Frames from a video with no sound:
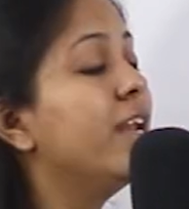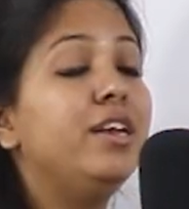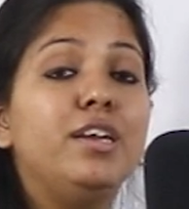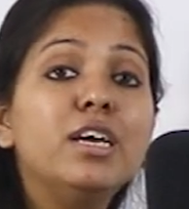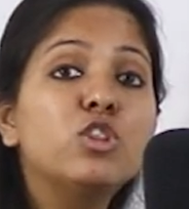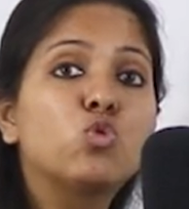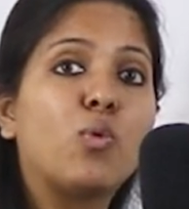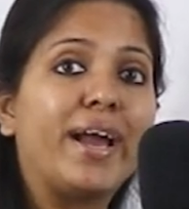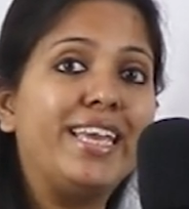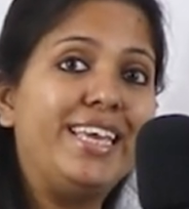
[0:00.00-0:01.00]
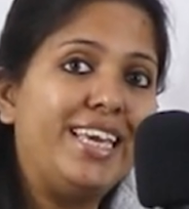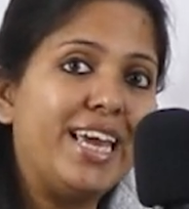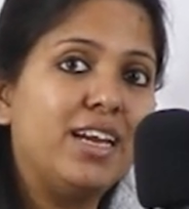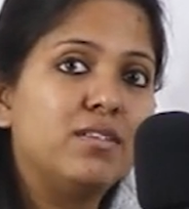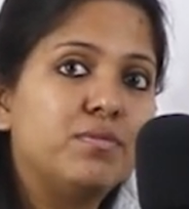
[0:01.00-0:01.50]

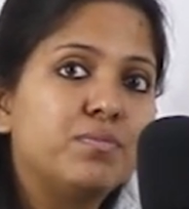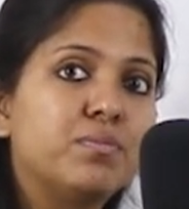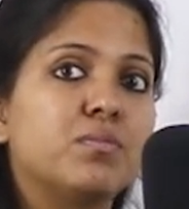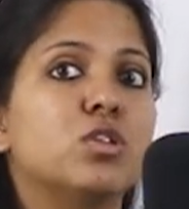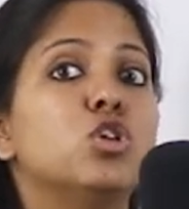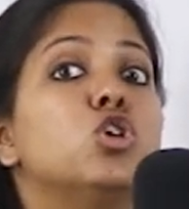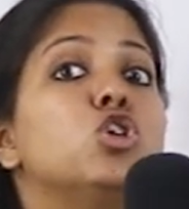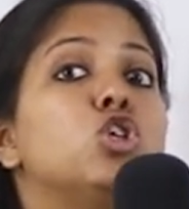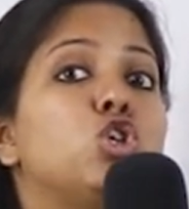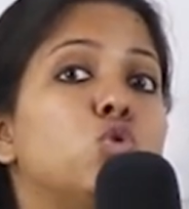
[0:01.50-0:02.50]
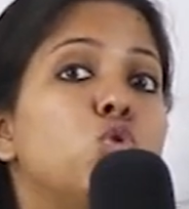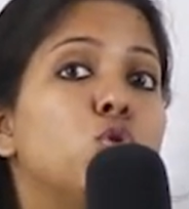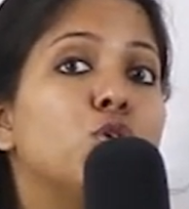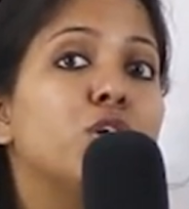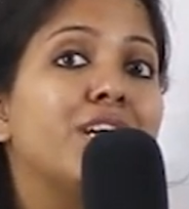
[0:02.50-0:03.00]
Nettoyer,
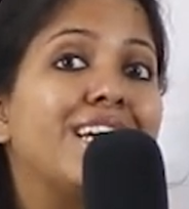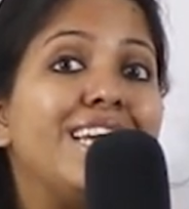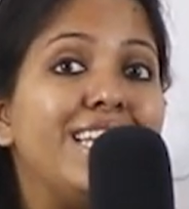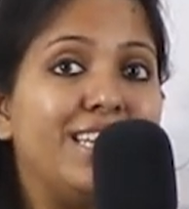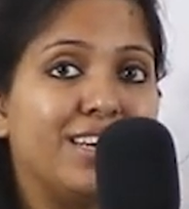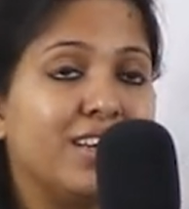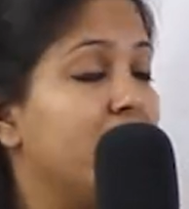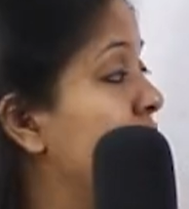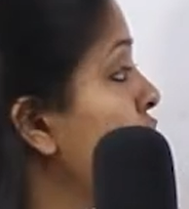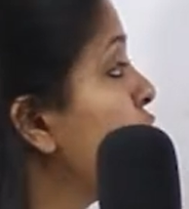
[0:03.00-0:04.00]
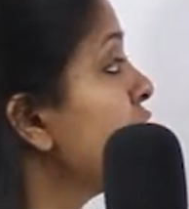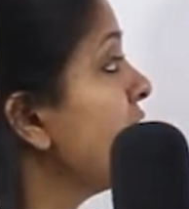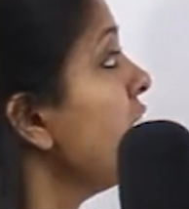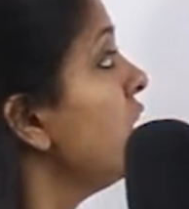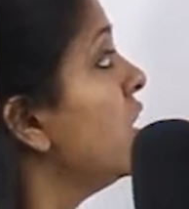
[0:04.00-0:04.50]
to clean. Now if you
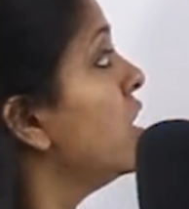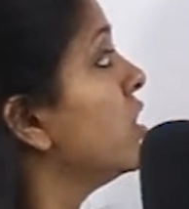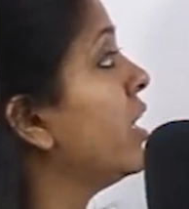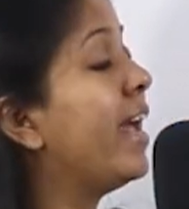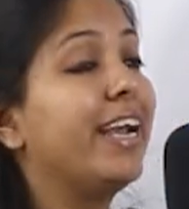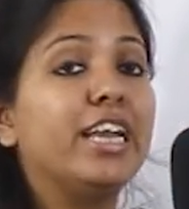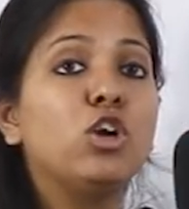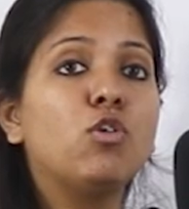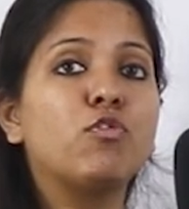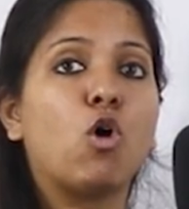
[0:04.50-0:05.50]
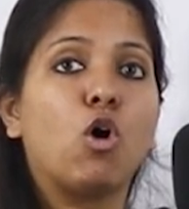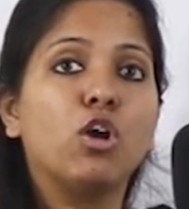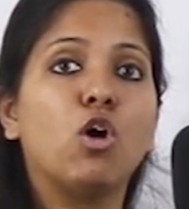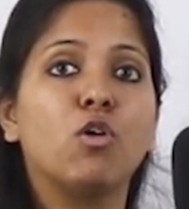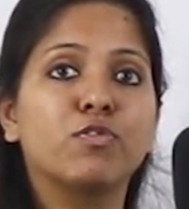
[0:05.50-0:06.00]
see, the ending of
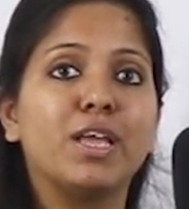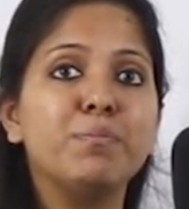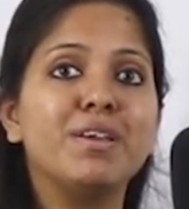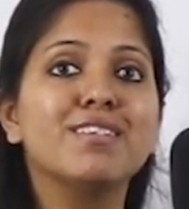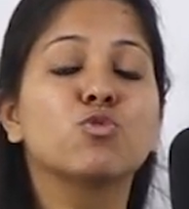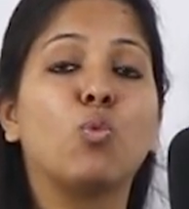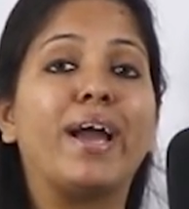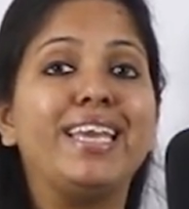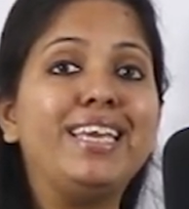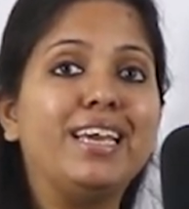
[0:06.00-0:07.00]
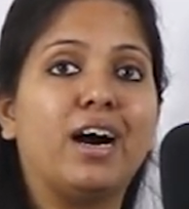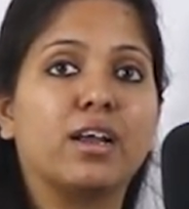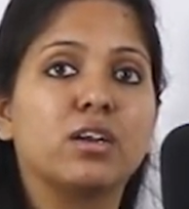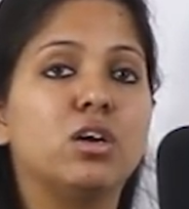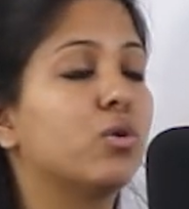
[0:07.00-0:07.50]
all of them is
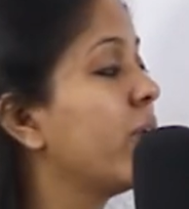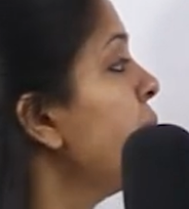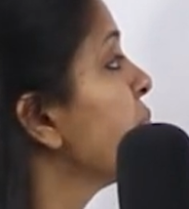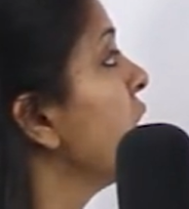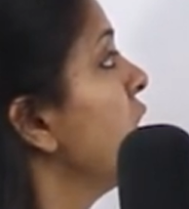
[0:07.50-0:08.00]
YER, okay?